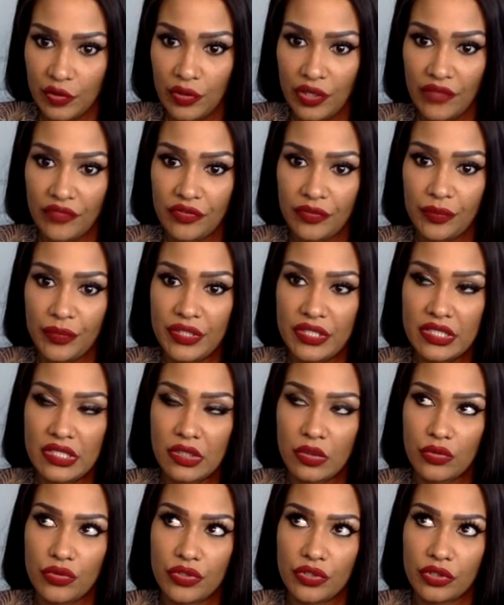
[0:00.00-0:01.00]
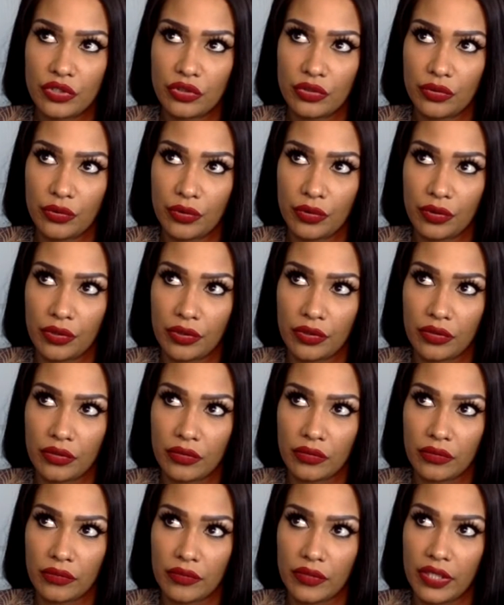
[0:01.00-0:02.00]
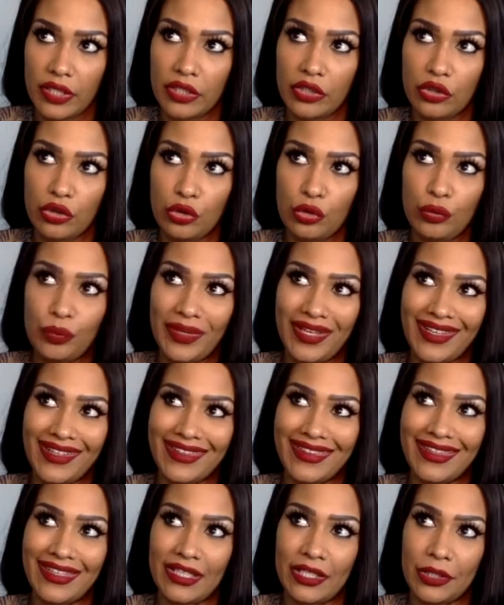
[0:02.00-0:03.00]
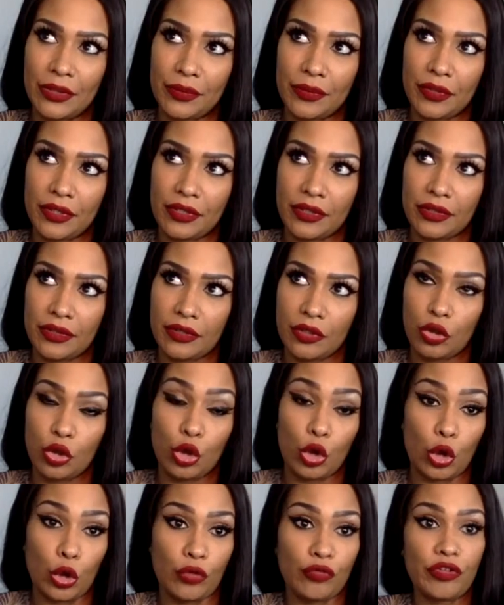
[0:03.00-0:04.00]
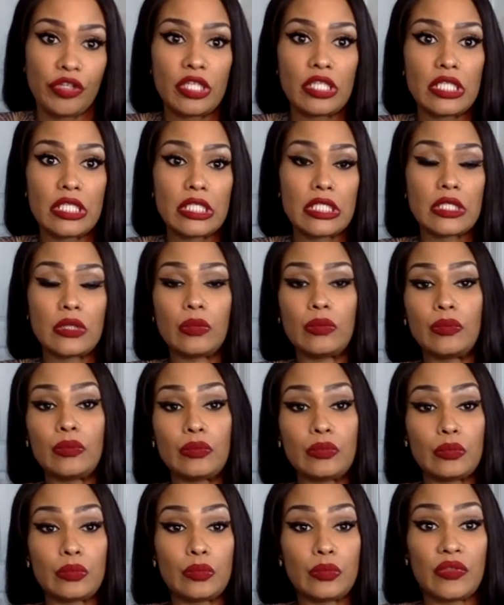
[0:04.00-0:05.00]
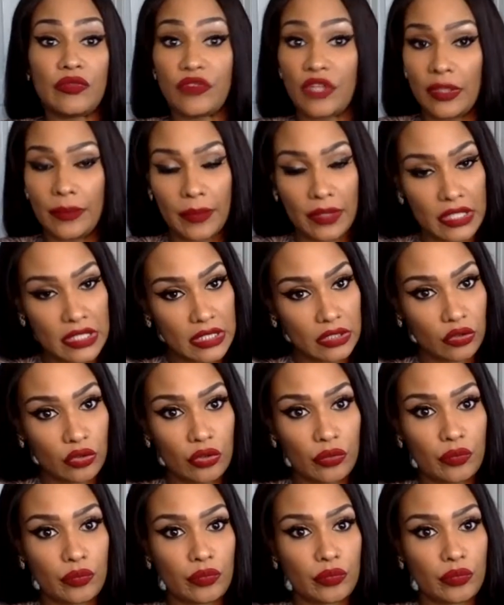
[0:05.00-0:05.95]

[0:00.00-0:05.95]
have to be so secure that you make them nervous if they mess up.